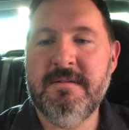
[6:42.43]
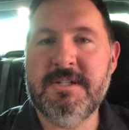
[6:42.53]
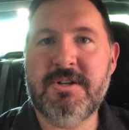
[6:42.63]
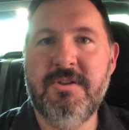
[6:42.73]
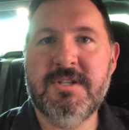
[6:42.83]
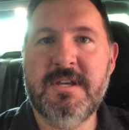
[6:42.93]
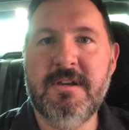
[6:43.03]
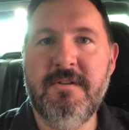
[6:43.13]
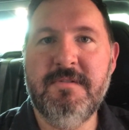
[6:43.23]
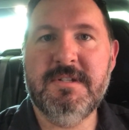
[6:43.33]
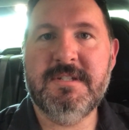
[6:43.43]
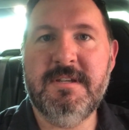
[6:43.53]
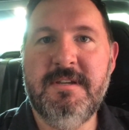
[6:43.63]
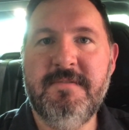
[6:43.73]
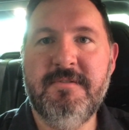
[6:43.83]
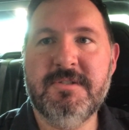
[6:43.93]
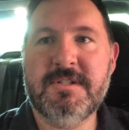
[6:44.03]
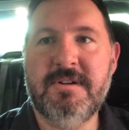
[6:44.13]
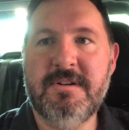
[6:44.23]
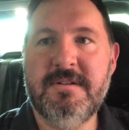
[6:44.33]
turn this thing over and see if it'll
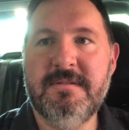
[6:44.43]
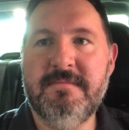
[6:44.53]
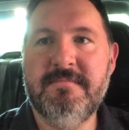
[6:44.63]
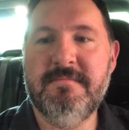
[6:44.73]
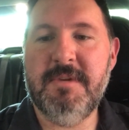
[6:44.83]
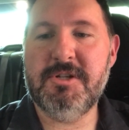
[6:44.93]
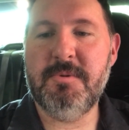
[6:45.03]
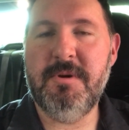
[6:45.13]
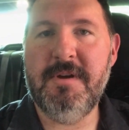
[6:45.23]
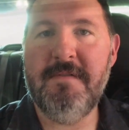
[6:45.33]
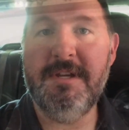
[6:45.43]
start and make sure we don't have any